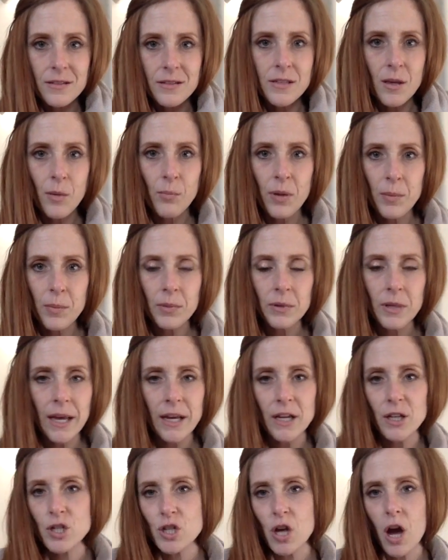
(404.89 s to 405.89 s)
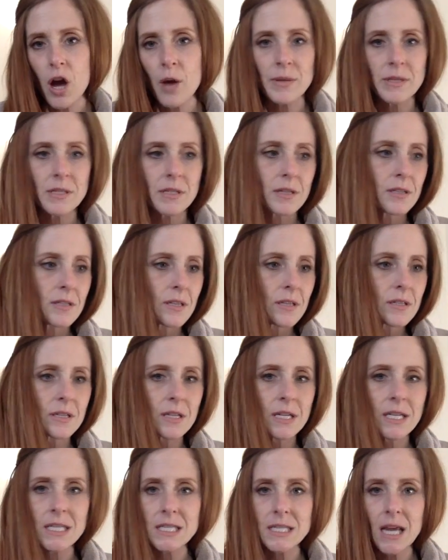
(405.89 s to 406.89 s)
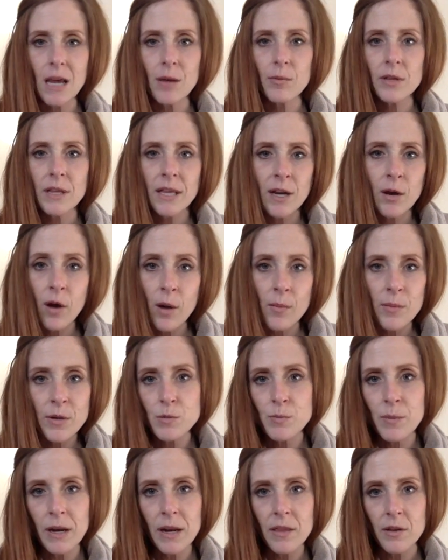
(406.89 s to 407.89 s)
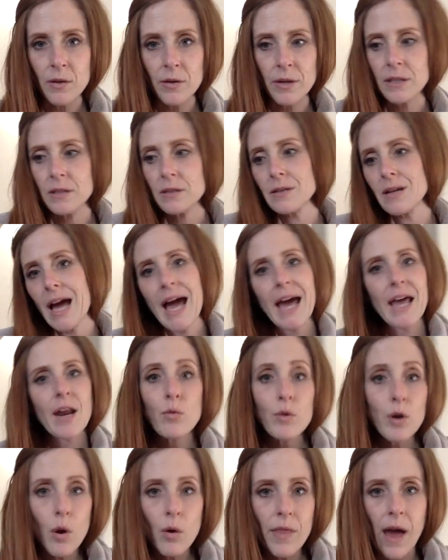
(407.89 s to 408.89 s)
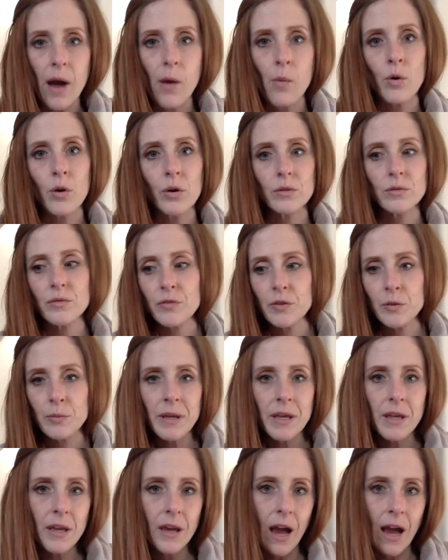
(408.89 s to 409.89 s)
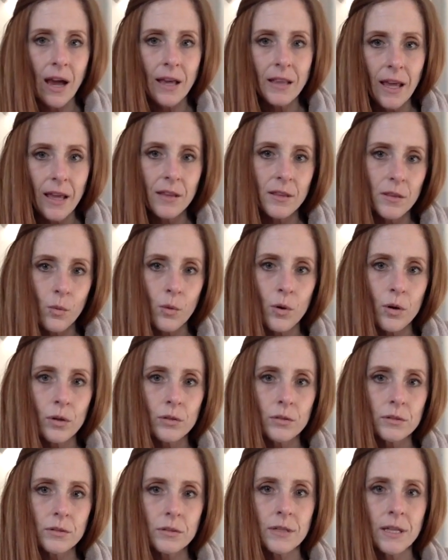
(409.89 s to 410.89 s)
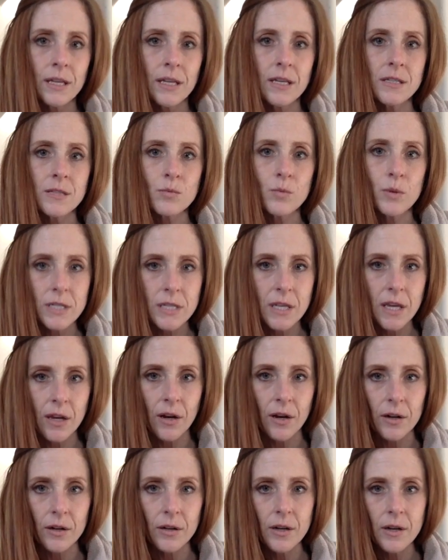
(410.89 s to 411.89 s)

Some people like a job, it's consistent, it's stable, they know how much money they're in. I don't know that world. For me, I like the world that is riskier.